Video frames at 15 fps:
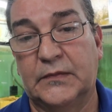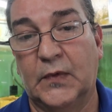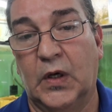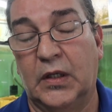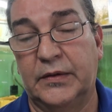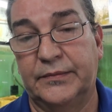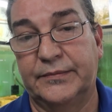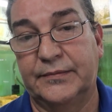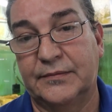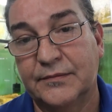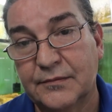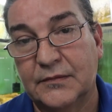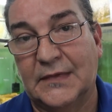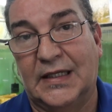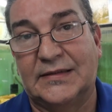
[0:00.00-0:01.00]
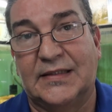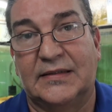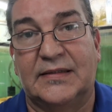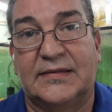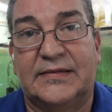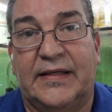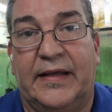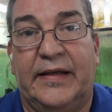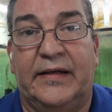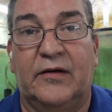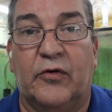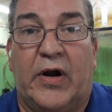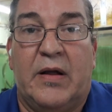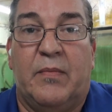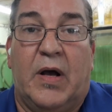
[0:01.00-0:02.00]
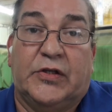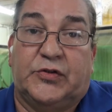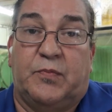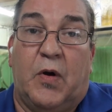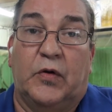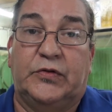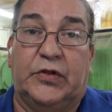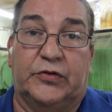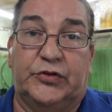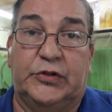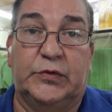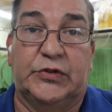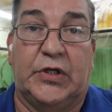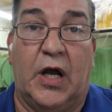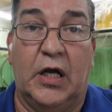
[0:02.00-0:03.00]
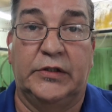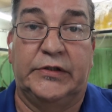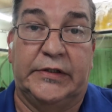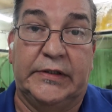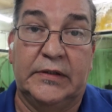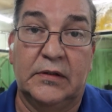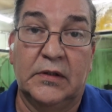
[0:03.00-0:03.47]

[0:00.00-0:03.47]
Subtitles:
Well, that's like the saying, "Grandma smoked till she was 100.